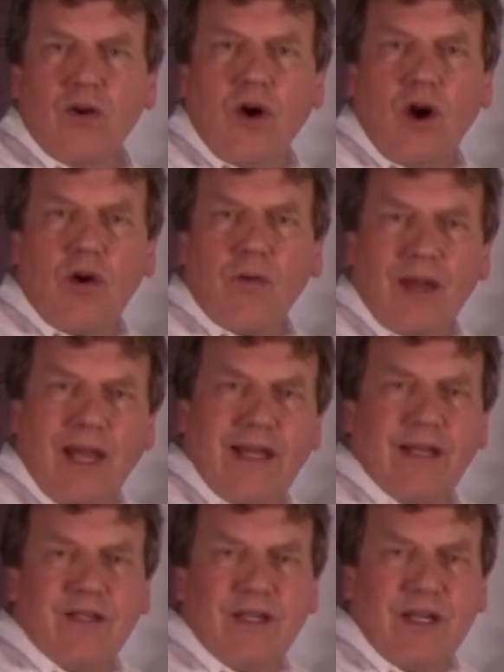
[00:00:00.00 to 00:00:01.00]
are
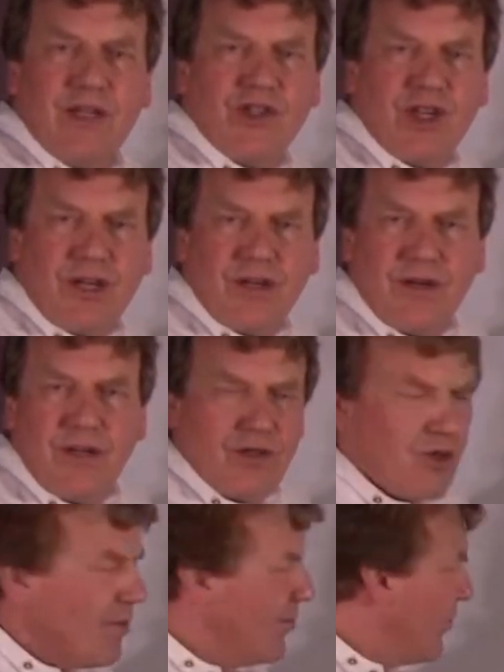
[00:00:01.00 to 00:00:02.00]
related to each other in
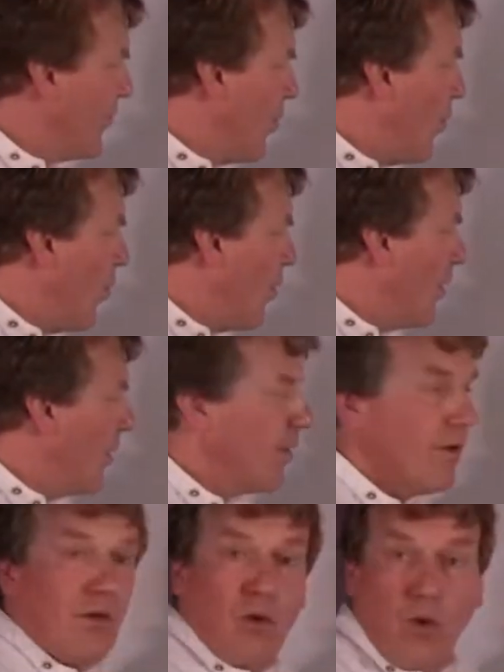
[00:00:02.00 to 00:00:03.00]
terms of
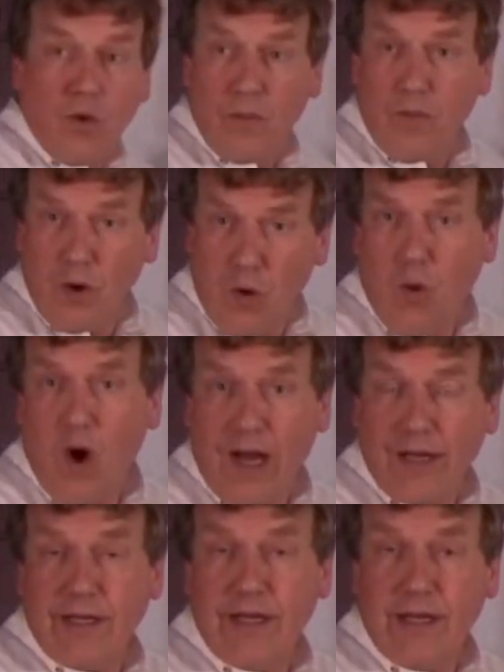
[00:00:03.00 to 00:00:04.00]

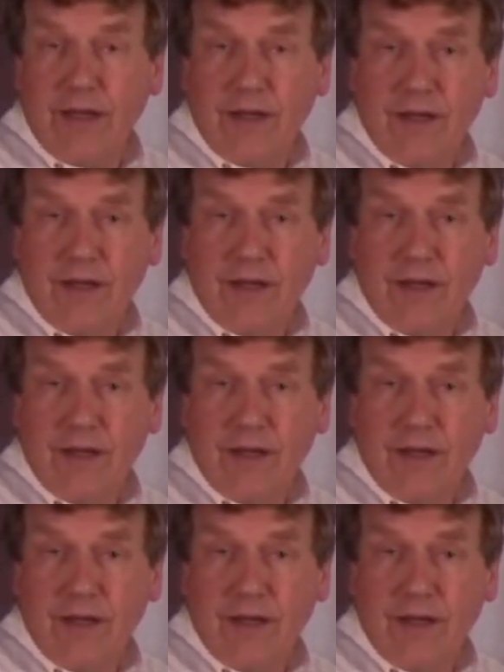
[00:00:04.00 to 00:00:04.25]
quantity,